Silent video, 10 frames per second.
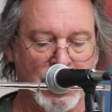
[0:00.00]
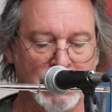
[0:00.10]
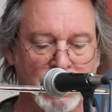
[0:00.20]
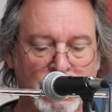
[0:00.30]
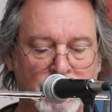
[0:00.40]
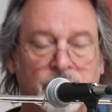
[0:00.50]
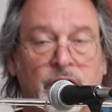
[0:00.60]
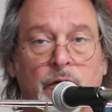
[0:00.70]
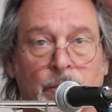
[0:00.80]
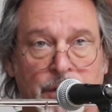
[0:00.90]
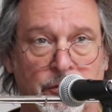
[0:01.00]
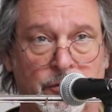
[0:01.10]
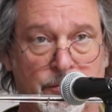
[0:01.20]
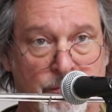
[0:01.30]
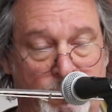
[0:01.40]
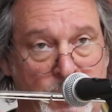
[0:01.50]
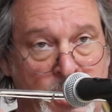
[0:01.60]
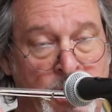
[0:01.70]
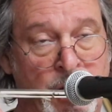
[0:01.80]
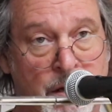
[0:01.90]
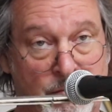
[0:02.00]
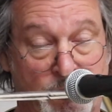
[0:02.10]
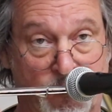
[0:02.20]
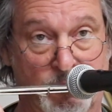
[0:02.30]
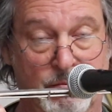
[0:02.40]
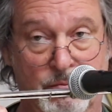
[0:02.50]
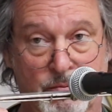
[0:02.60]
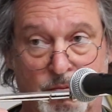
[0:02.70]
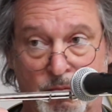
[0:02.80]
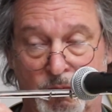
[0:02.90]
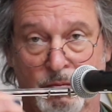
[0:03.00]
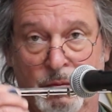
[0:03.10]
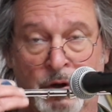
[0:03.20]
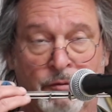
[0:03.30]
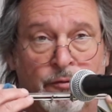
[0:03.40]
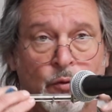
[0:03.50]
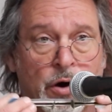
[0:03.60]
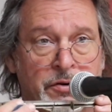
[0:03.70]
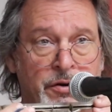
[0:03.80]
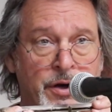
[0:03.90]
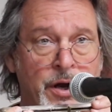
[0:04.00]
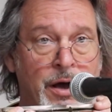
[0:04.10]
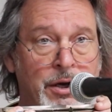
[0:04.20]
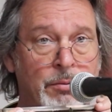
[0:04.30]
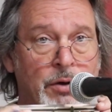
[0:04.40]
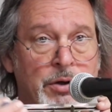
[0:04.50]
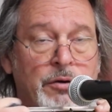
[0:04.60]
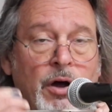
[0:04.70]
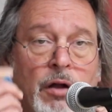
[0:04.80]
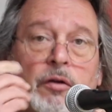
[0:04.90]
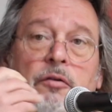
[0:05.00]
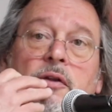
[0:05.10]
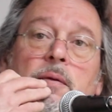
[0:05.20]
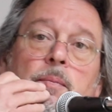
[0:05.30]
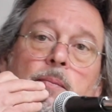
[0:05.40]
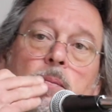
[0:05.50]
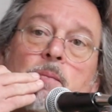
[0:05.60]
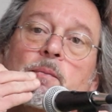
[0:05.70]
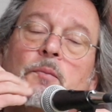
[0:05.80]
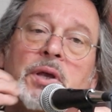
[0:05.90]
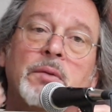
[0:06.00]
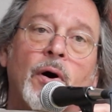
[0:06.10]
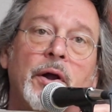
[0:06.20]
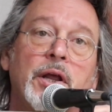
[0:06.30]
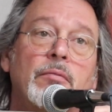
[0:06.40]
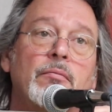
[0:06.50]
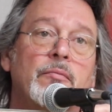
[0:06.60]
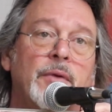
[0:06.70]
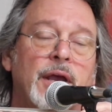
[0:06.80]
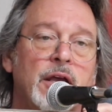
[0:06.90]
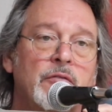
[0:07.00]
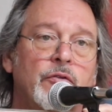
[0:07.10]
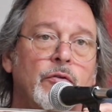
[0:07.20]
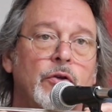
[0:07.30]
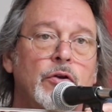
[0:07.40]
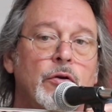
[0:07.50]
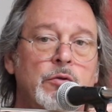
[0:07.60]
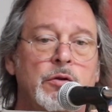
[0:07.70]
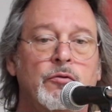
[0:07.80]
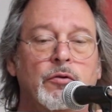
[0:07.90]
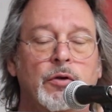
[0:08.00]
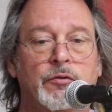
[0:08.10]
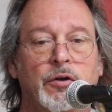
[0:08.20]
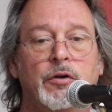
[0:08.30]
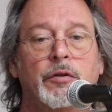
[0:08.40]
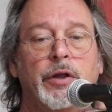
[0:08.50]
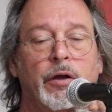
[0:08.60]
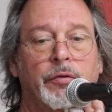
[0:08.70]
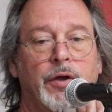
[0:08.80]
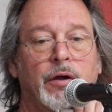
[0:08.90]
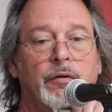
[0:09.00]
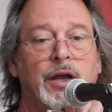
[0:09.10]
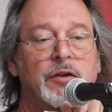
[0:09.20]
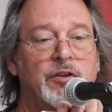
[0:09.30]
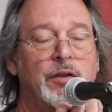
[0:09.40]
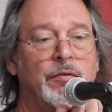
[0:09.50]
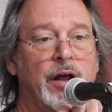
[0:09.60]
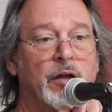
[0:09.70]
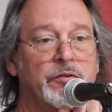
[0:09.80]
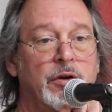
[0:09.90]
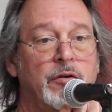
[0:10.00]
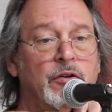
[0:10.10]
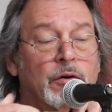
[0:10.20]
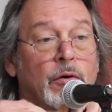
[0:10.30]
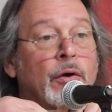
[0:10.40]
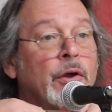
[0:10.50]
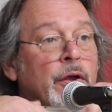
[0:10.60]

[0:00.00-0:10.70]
ended in a settlement of $490 million that Peabody gave to the union to continue the health care of the 18,000 until